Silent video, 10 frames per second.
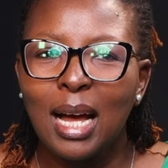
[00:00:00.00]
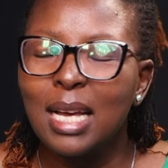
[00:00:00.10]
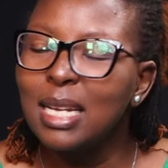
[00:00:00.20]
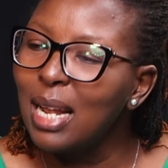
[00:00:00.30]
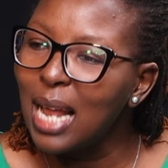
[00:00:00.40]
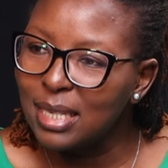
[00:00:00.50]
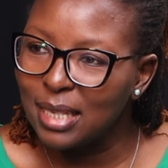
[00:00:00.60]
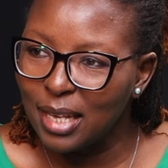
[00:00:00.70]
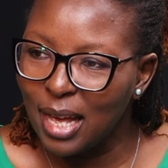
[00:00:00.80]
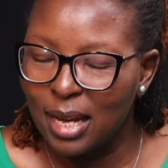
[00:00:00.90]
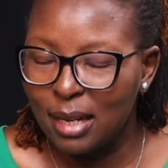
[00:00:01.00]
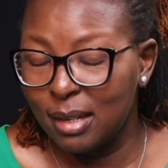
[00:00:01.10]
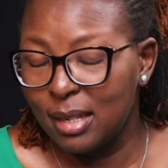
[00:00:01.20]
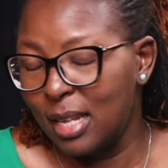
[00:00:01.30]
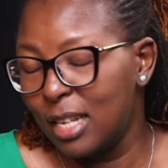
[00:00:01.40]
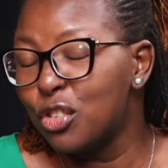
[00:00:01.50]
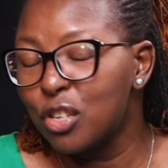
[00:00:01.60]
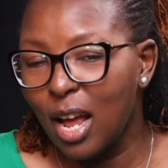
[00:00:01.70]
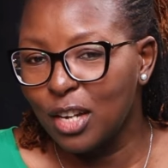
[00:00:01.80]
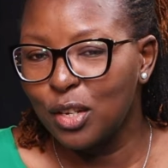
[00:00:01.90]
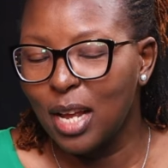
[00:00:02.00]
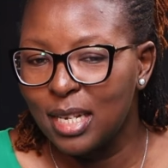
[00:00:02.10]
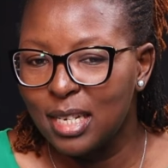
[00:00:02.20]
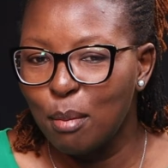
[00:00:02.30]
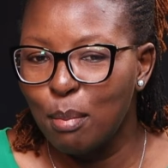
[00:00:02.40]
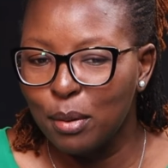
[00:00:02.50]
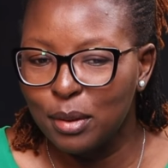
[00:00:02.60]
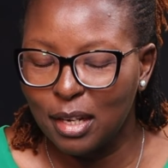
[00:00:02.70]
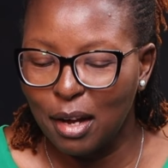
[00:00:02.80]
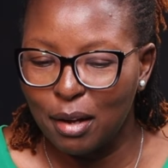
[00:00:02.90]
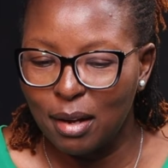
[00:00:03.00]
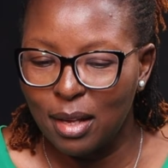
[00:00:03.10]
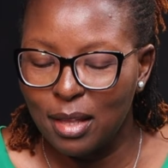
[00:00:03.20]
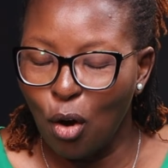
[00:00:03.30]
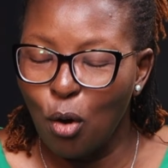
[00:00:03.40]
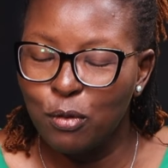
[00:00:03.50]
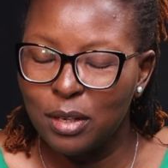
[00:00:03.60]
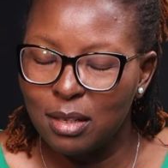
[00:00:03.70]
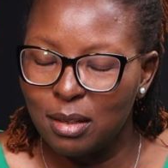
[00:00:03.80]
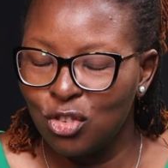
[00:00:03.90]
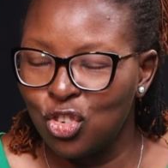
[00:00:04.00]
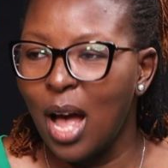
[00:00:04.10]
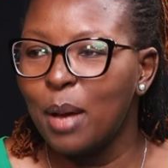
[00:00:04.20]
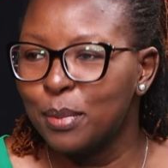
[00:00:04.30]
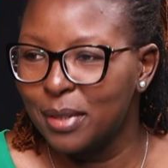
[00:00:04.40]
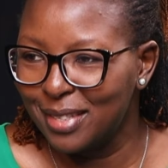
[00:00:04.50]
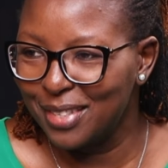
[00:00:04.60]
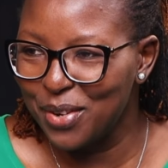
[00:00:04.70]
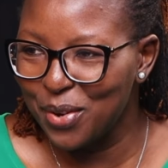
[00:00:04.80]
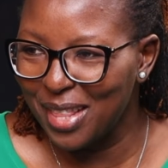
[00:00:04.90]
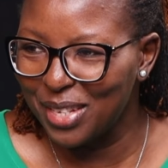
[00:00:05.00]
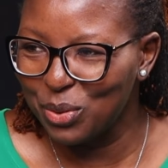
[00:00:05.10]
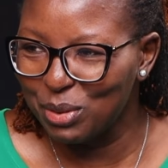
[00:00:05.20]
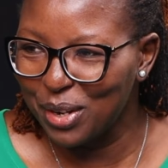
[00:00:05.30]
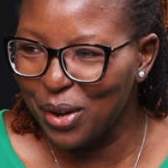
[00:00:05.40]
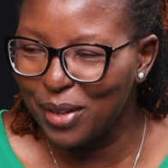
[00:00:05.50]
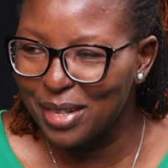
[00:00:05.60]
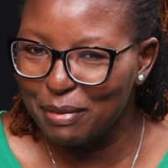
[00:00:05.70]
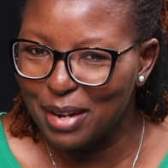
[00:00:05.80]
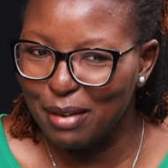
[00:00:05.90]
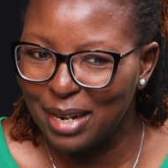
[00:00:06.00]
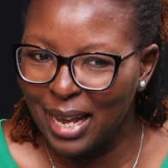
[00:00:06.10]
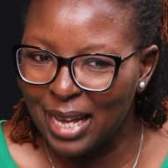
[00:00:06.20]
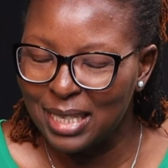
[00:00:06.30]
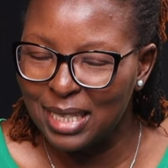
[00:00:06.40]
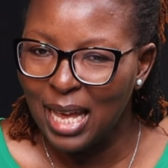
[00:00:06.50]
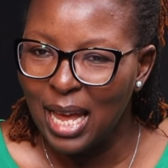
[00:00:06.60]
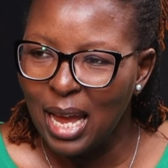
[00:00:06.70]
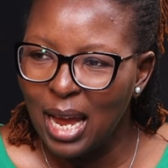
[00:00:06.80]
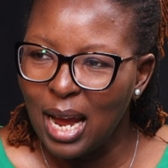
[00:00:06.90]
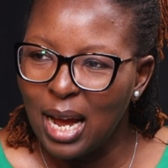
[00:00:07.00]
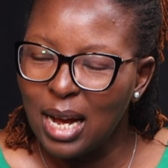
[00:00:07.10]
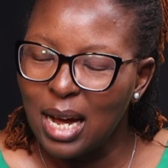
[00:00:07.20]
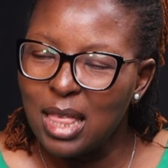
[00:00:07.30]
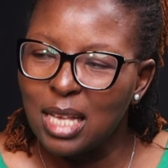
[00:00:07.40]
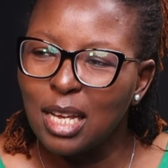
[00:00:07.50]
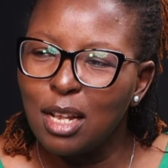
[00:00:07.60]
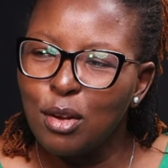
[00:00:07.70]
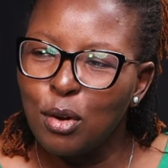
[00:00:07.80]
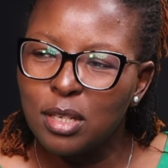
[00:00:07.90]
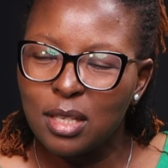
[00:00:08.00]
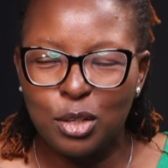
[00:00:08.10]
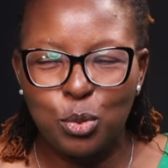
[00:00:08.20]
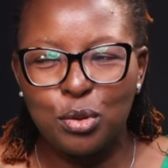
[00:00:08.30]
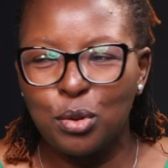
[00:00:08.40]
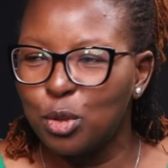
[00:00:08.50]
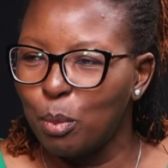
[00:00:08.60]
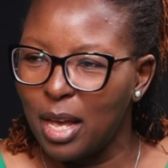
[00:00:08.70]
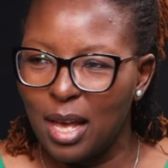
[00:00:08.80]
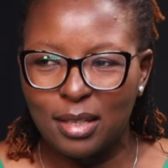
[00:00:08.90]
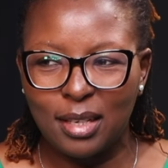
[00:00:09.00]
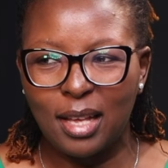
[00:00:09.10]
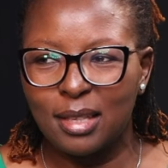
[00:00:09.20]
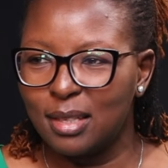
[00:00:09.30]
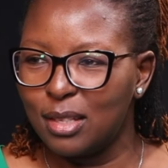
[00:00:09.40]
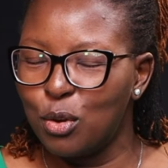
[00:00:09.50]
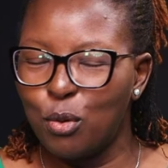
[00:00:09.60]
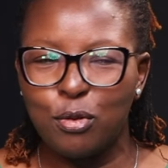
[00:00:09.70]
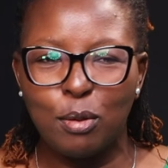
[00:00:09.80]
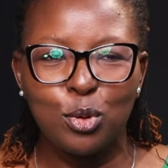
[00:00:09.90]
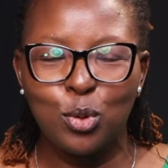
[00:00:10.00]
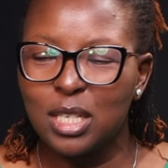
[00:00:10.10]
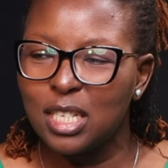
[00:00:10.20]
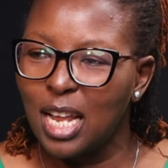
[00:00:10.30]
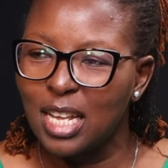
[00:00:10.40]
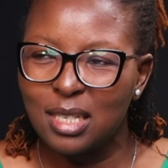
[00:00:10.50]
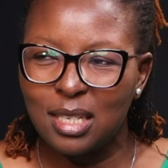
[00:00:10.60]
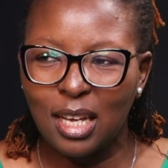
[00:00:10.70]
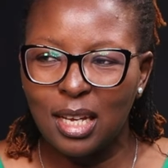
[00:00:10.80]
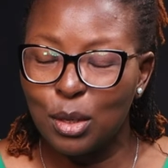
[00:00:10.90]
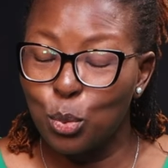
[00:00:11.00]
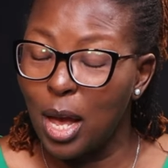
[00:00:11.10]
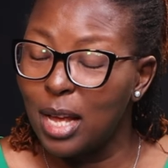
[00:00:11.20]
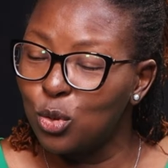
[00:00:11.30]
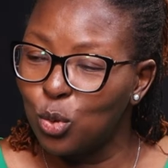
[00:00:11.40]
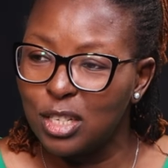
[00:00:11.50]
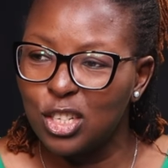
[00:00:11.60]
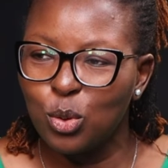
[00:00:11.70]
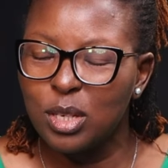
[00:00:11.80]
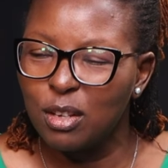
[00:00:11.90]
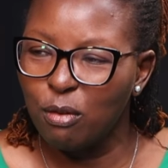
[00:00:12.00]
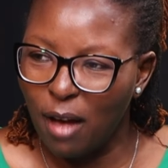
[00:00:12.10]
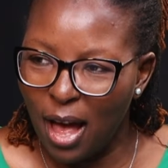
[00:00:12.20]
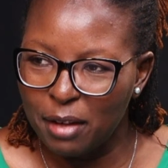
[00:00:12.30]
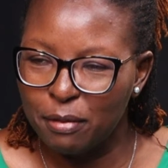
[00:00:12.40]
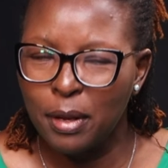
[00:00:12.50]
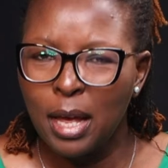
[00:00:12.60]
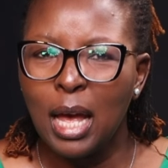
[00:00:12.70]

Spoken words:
in our last, the introduction I did about the COVID jabs, that's what we call them nowadays. Yeah. There's a lot that was not making sense, from 2019, we are in 2025.